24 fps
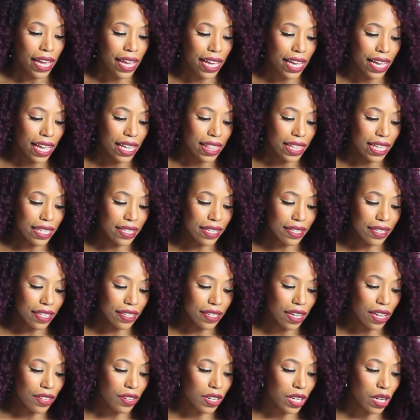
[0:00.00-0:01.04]
and this is
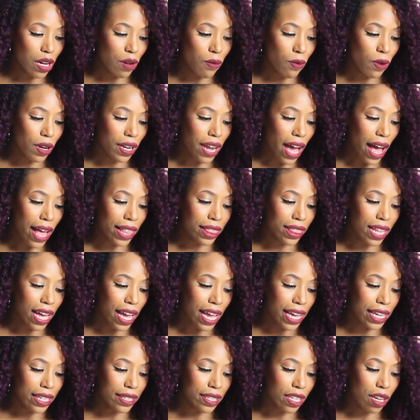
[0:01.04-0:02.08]
another good one. I
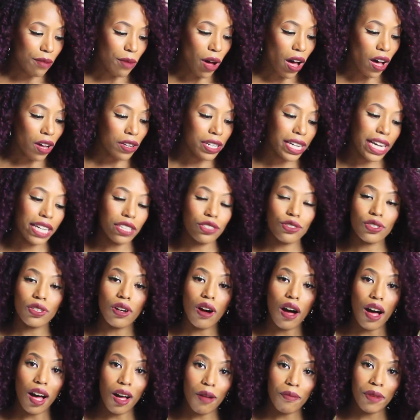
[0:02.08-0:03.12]
like some
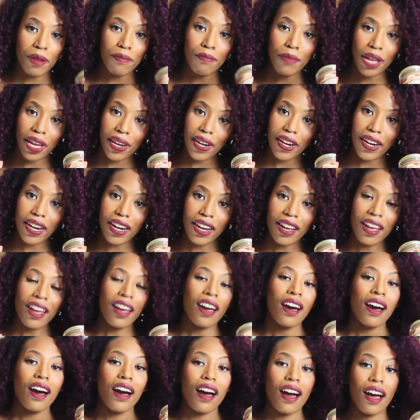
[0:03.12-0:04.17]
all-natural almond butter.
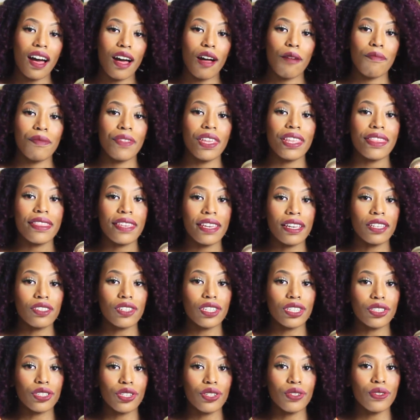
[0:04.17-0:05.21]

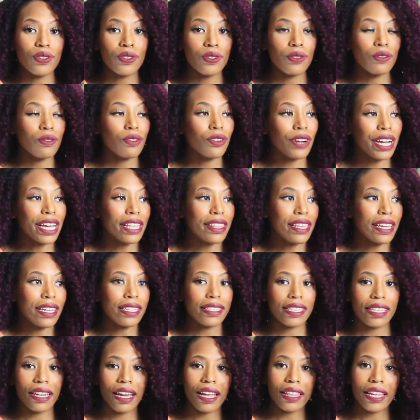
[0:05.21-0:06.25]
These are two great
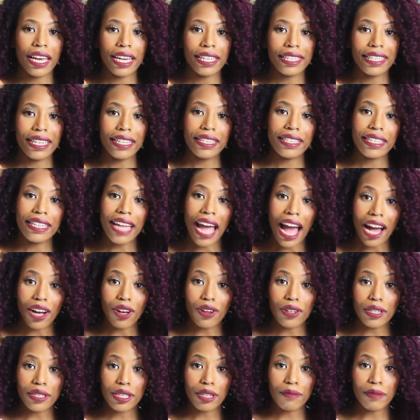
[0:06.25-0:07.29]
things that I like to
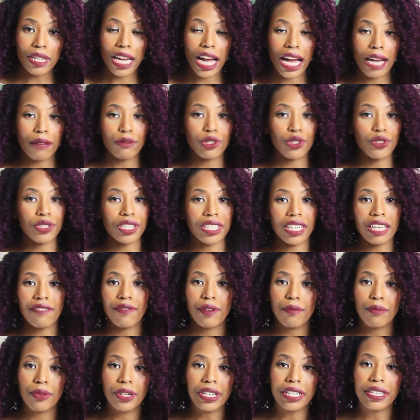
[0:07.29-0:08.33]
snack on. Sometimes you can
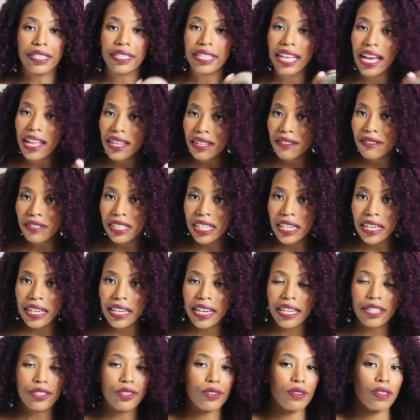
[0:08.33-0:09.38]
even bring
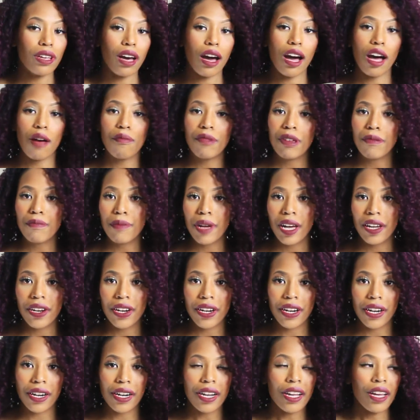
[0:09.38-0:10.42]
celery and do the almond
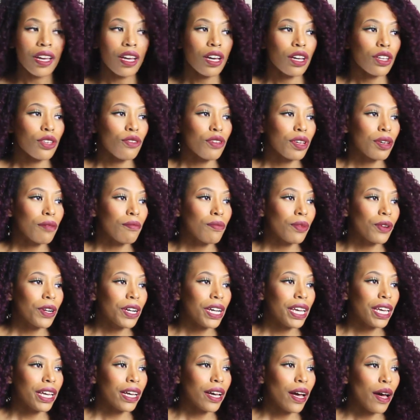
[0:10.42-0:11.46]
butter. You can
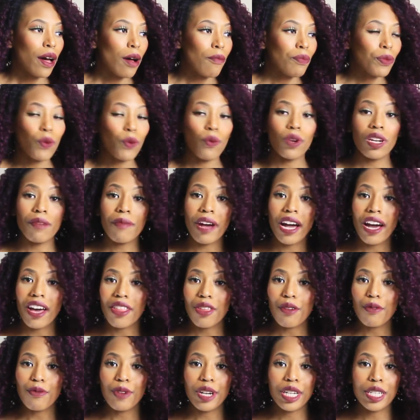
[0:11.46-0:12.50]
bring, one of my
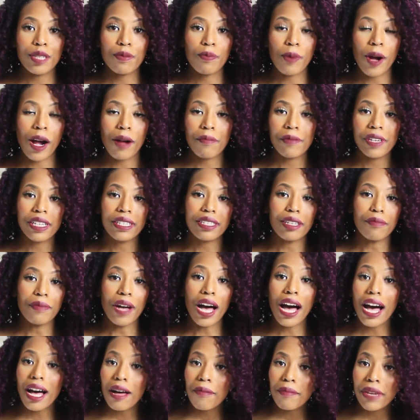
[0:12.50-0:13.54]
other friends brought me some
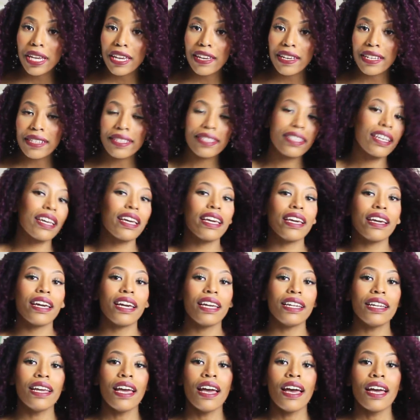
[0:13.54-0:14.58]
hummus
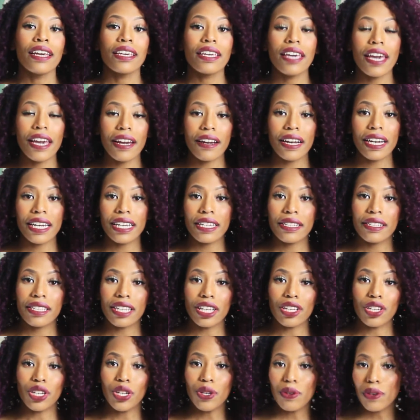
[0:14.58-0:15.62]
and
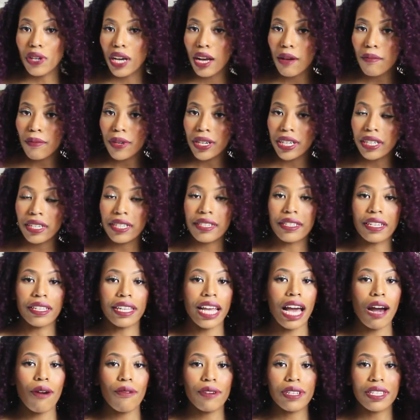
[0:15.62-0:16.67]
carrots and cucumbers,
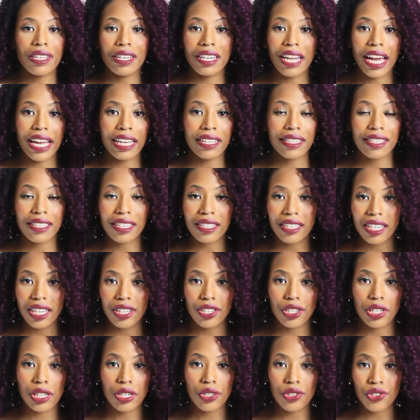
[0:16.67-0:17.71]
and that was a nice,
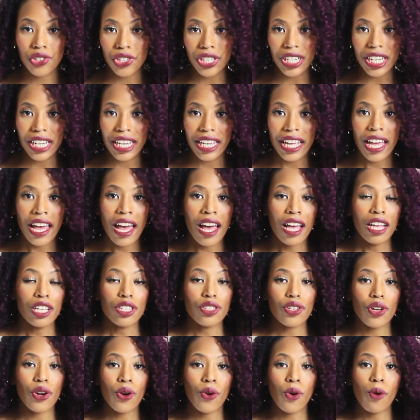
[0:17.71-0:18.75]
delicious treat.
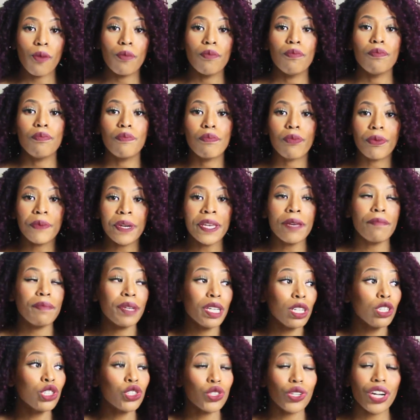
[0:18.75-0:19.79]
So
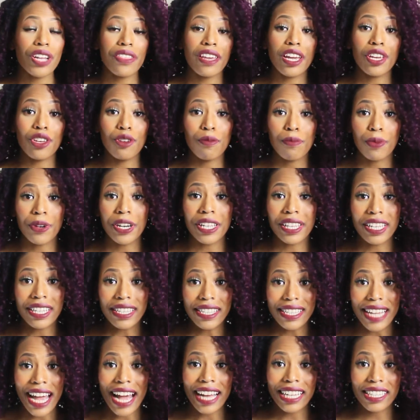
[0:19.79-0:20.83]
be sure that you bring
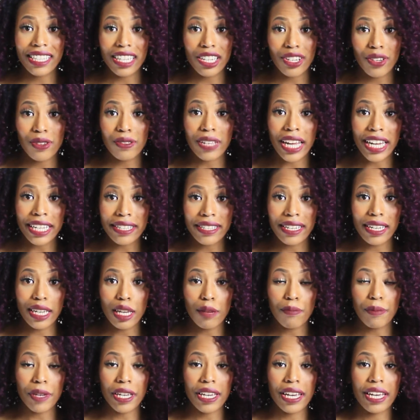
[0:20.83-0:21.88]
the snacks that you like
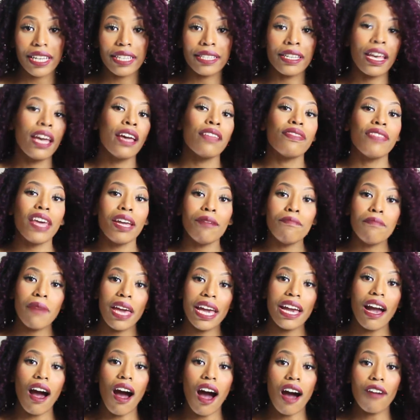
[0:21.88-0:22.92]
to eat, because they
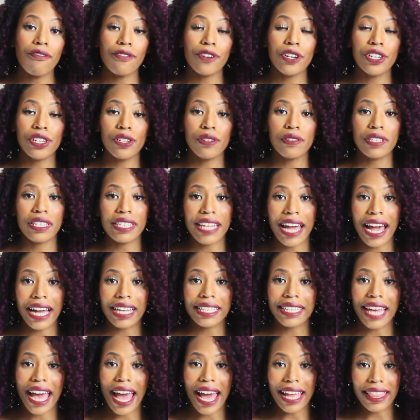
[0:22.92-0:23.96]
may offer you
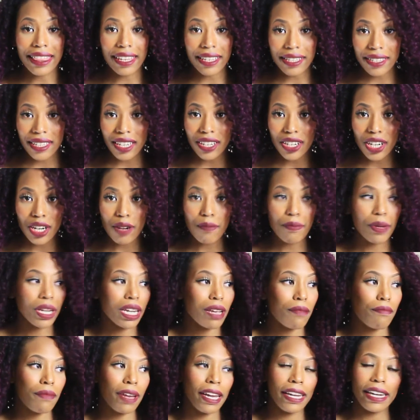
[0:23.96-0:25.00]
snacks at the center,
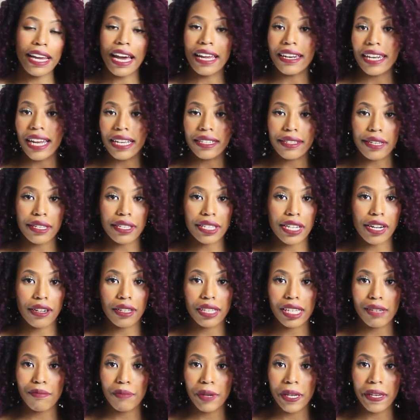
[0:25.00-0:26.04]
but it may not
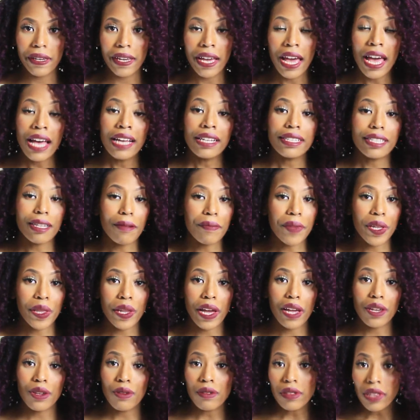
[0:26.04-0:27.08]
necessarily be
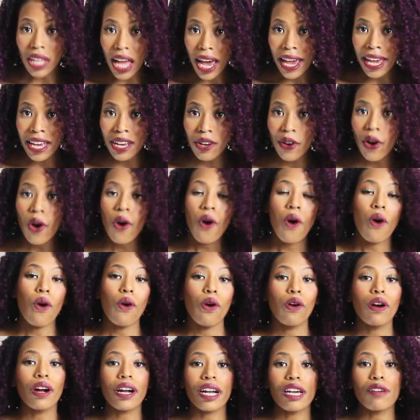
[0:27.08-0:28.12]
something that you like.
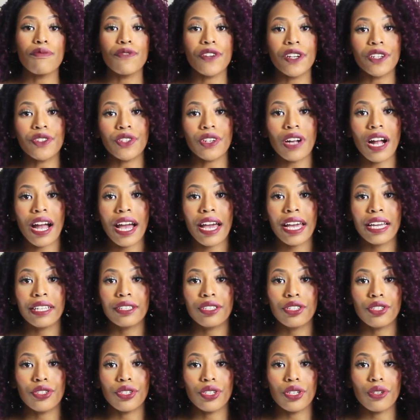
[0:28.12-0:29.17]
Or if you're
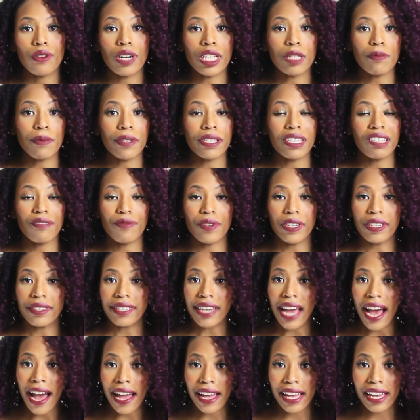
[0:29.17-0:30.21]
trying to do a
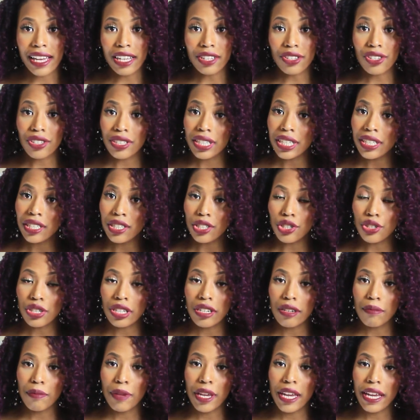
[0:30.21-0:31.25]
specific diet during your
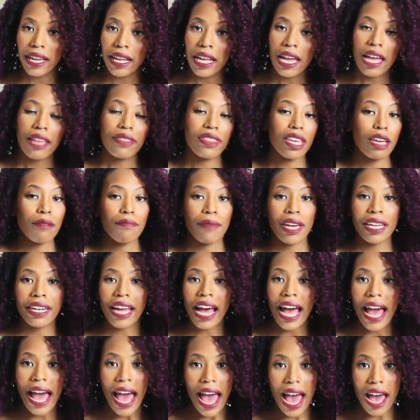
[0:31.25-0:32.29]
treatment, they may
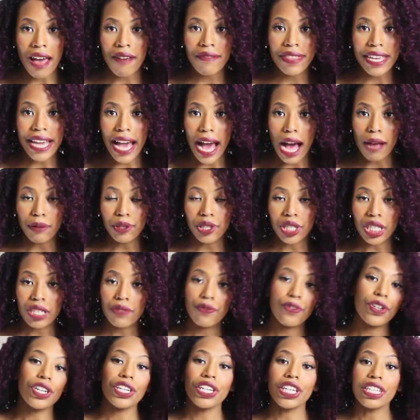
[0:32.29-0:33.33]
not have the
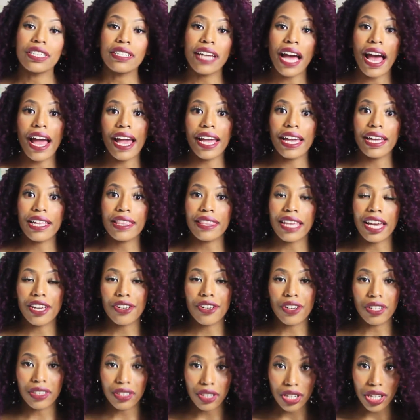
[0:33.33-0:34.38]
options for your diet
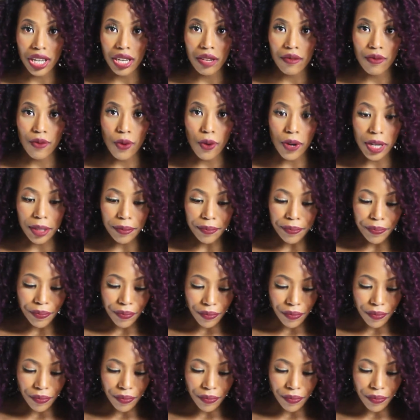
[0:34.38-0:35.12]
that you're looking for.